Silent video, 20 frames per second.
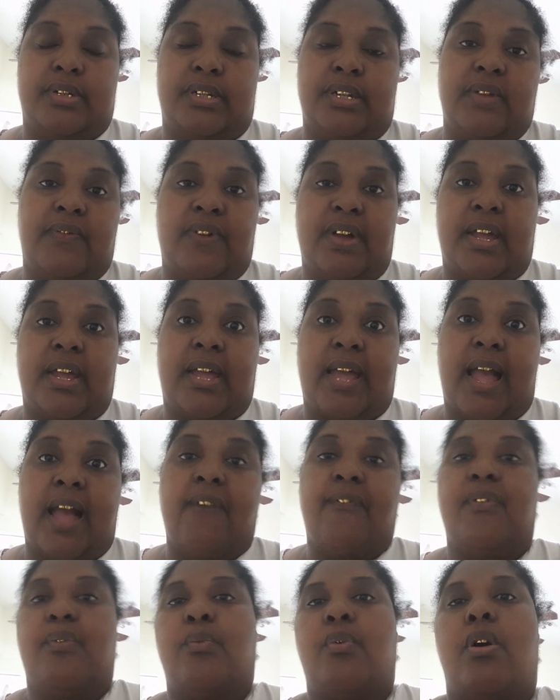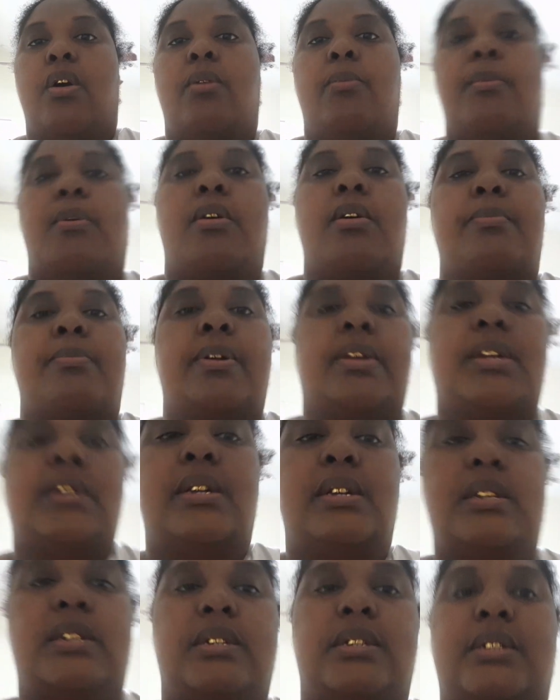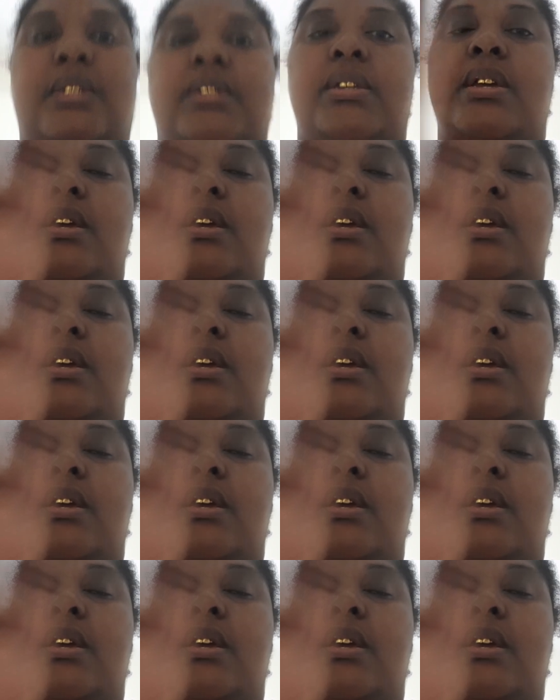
stuff I got from Walmart because